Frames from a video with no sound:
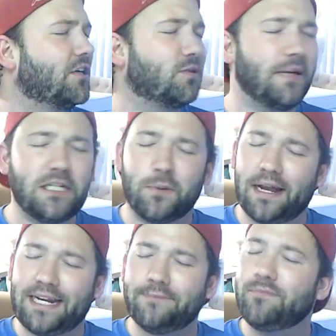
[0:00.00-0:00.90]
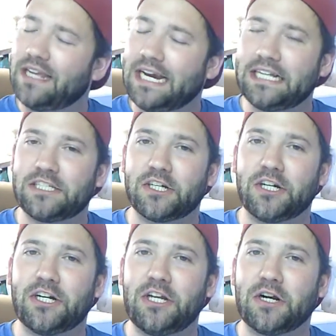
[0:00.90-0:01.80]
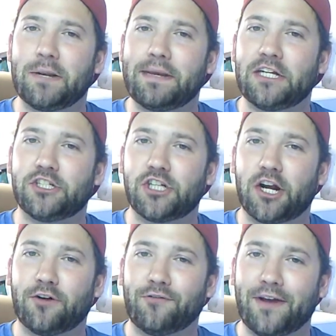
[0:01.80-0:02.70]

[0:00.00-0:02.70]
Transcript: 2020, it's a good year to be a Shudder